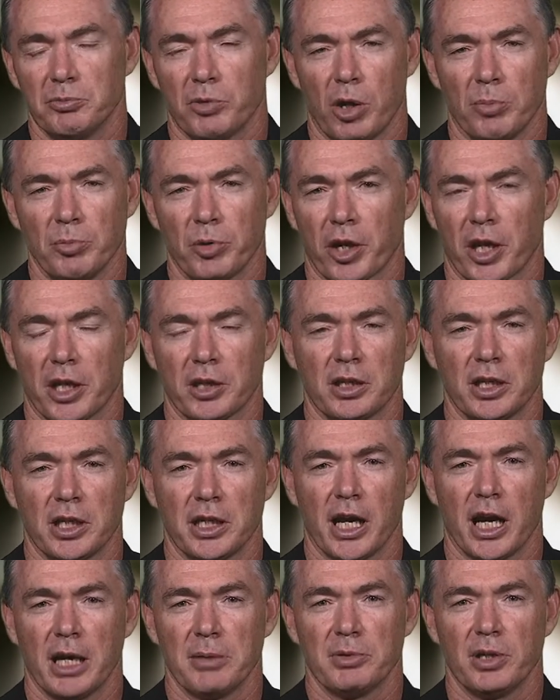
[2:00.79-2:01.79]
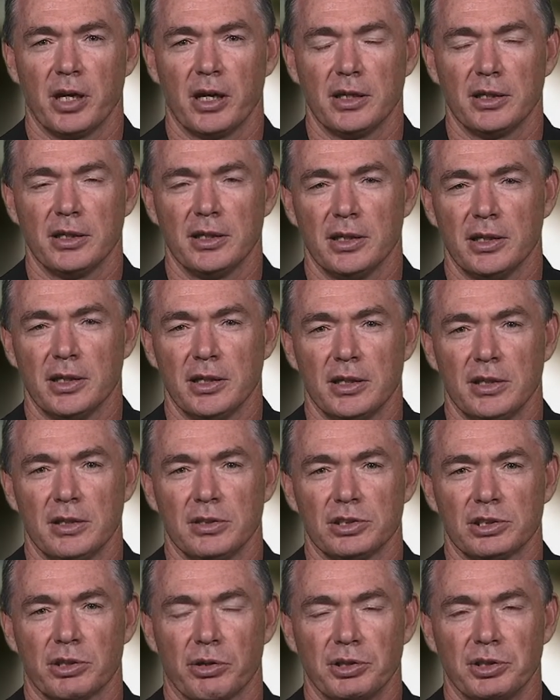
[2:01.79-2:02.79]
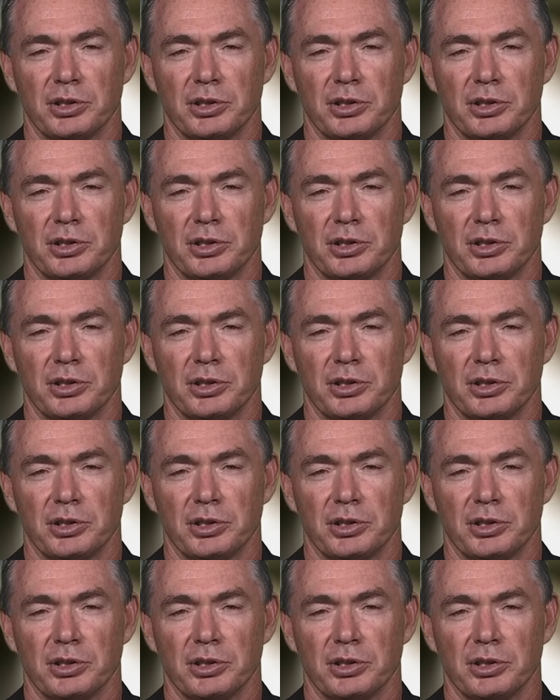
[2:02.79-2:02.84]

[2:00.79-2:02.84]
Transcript: I'm not out there game day. So I need